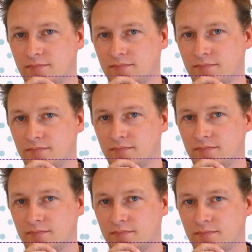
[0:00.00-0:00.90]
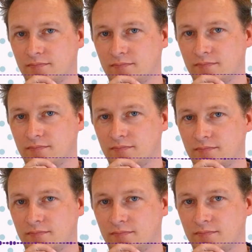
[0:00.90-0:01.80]
time
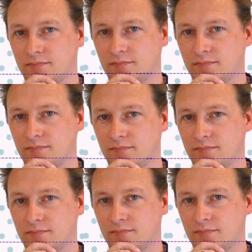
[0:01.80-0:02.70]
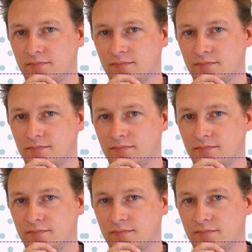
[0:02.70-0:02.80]
they try to come here.